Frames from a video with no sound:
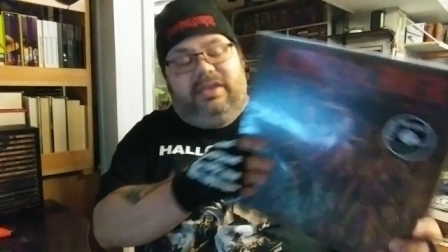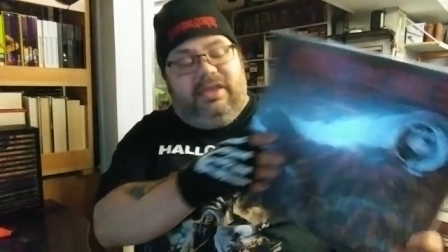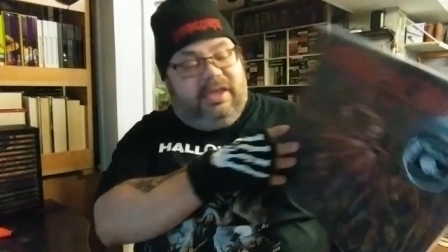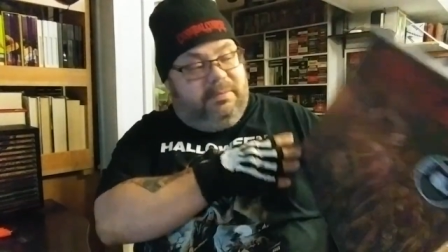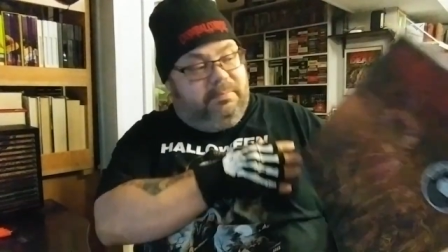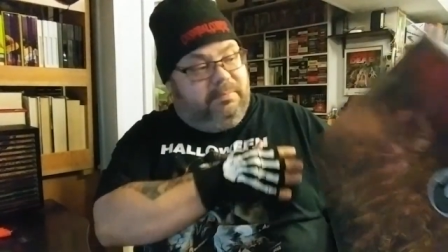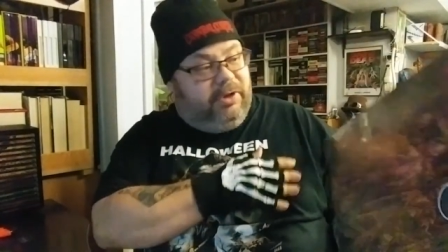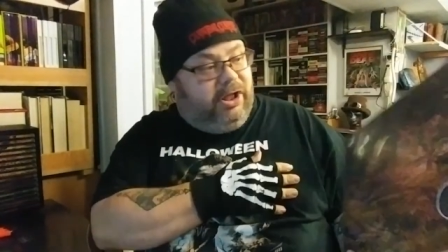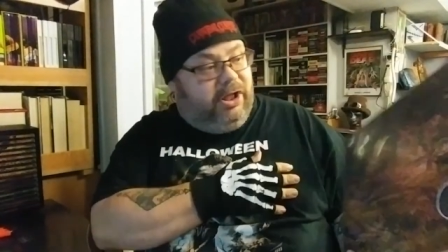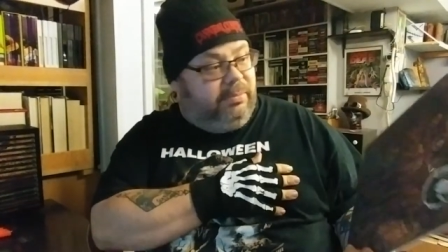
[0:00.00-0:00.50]

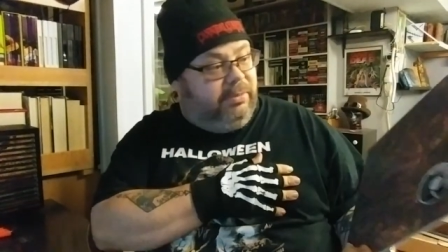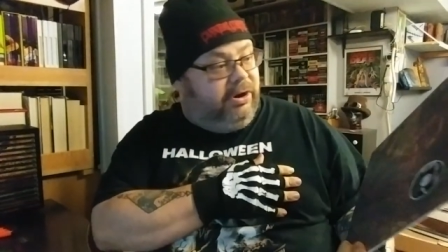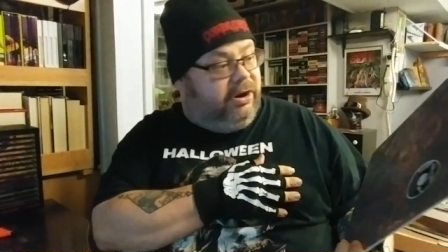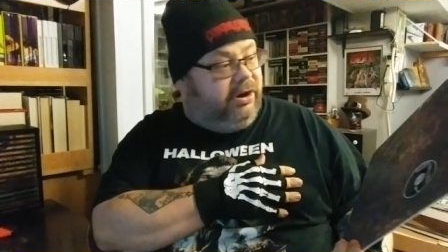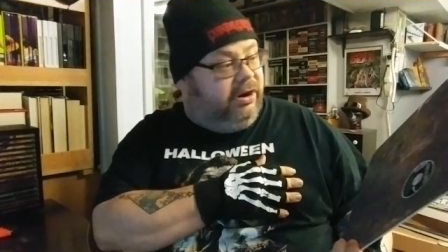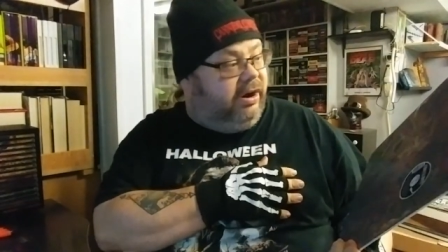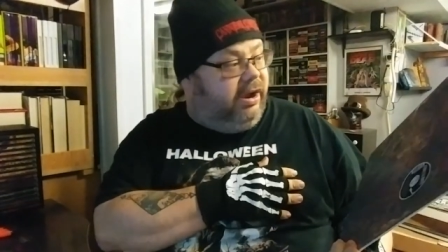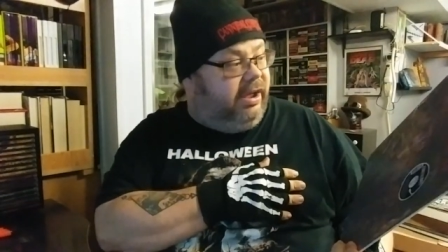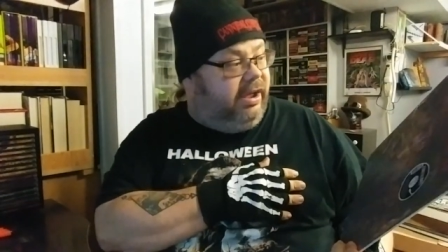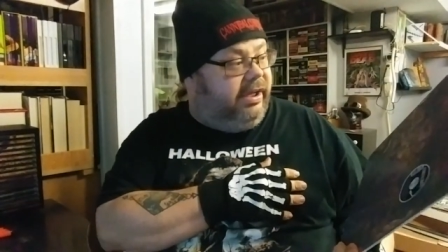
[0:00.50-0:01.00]

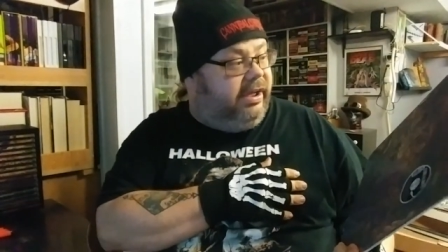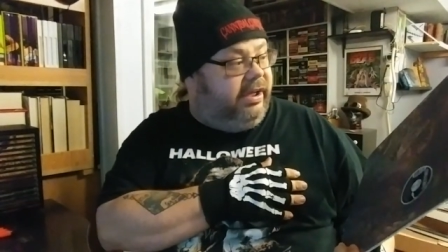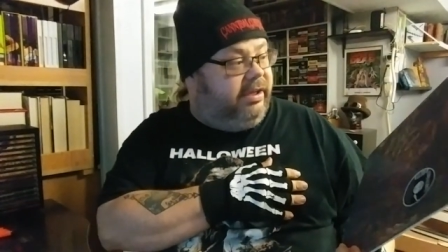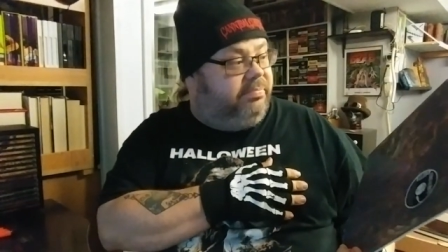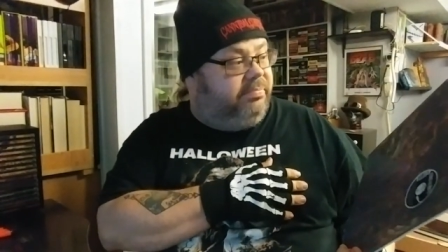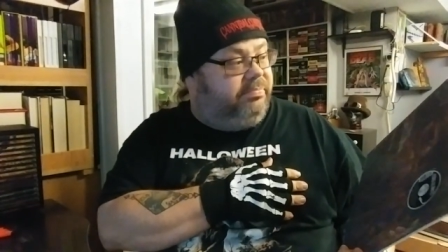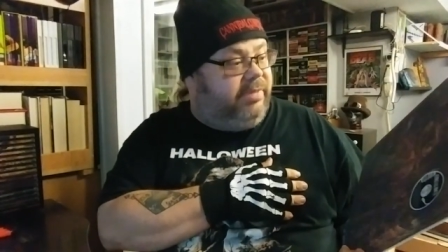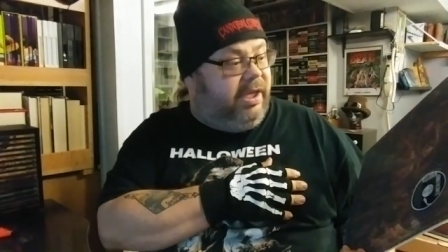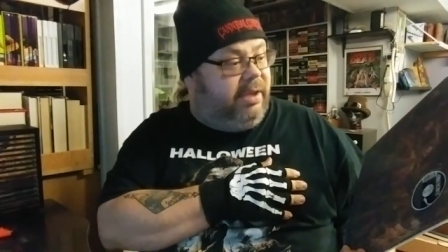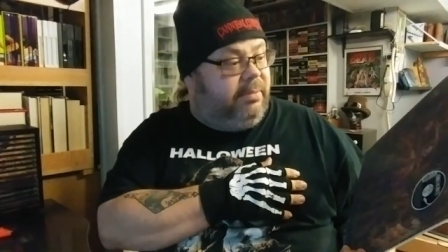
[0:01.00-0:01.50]
Embalmer,
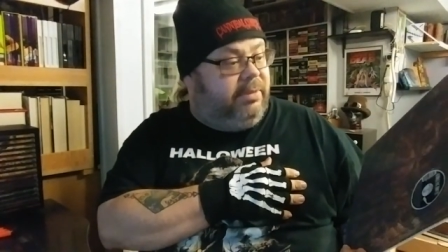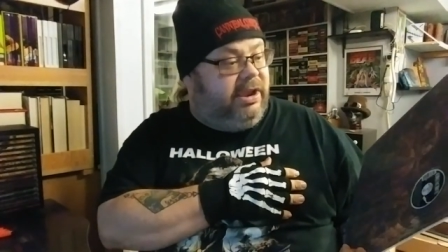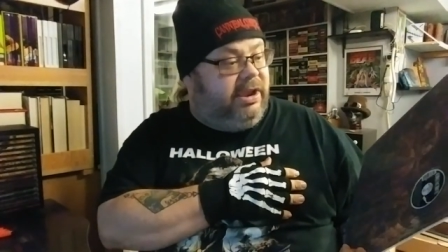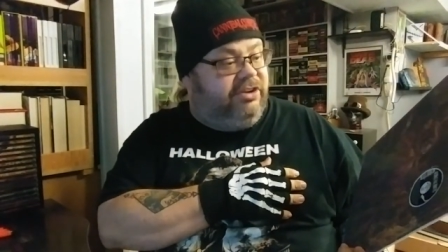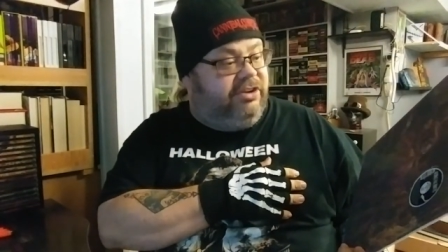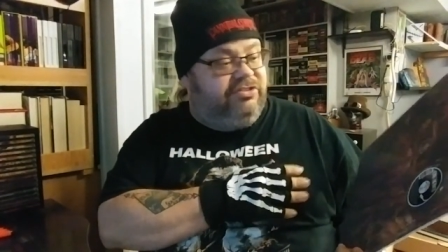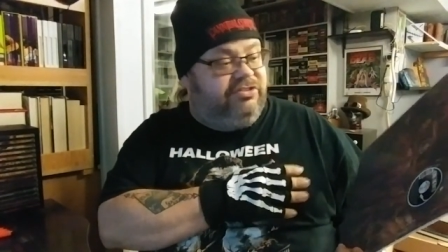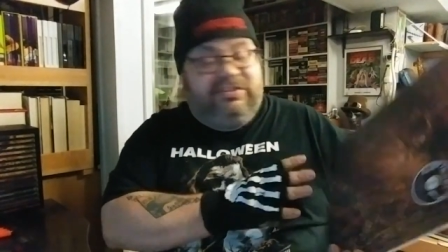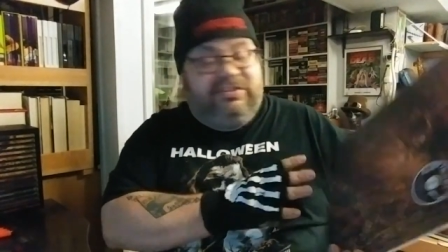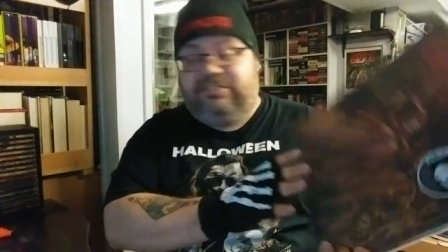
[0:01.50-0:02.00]

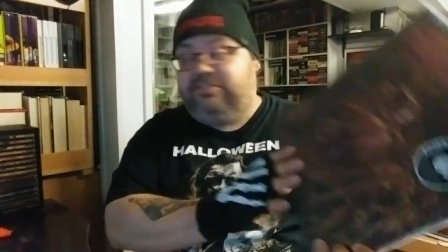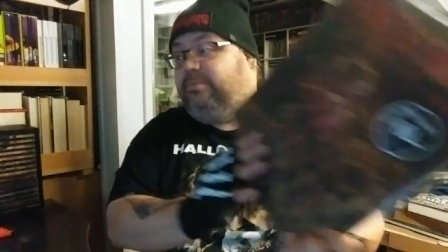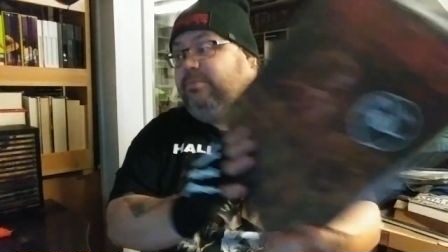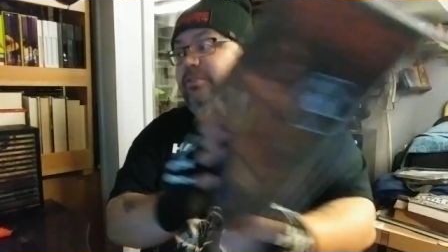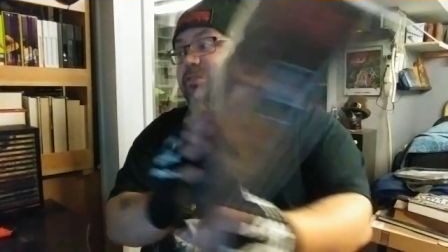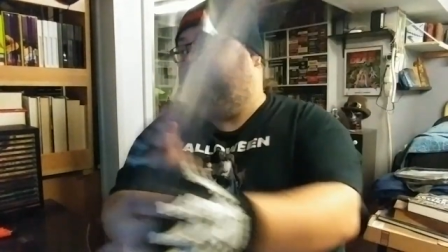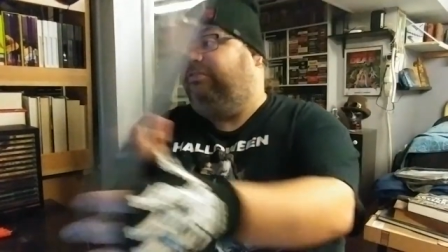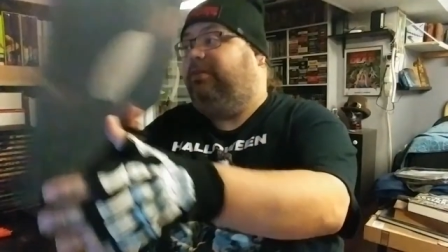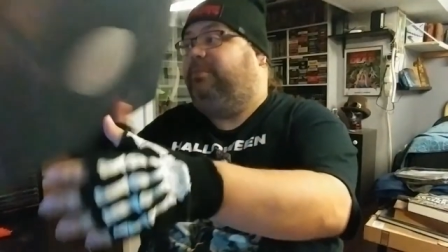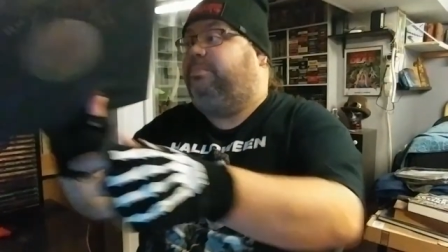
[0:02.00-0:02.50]
Emanations from
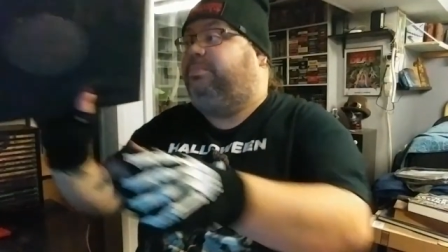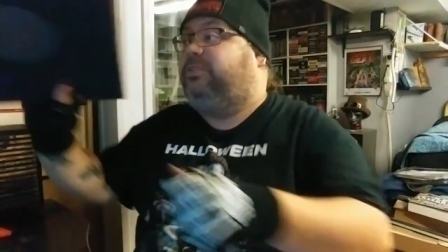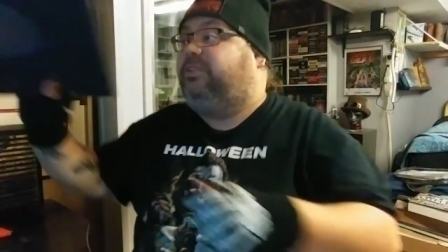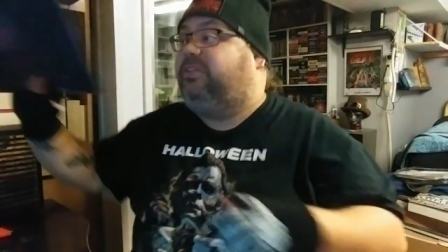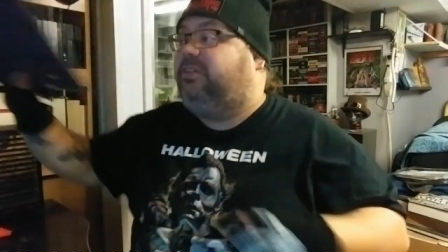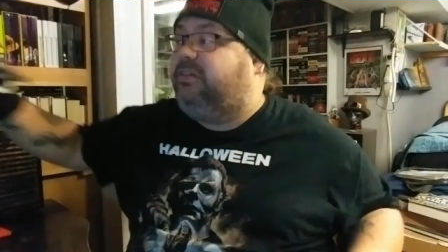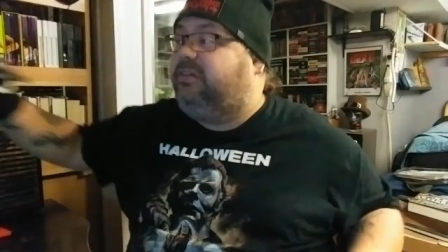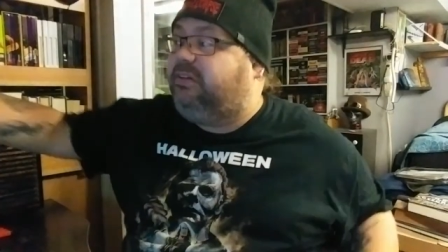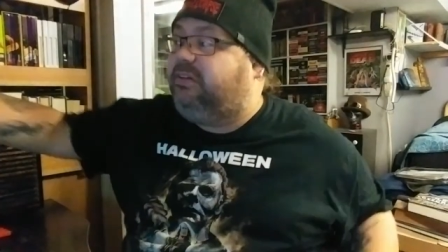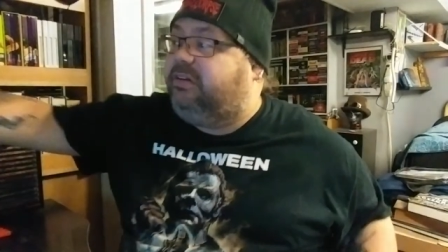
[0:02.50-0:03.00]
the Crypt.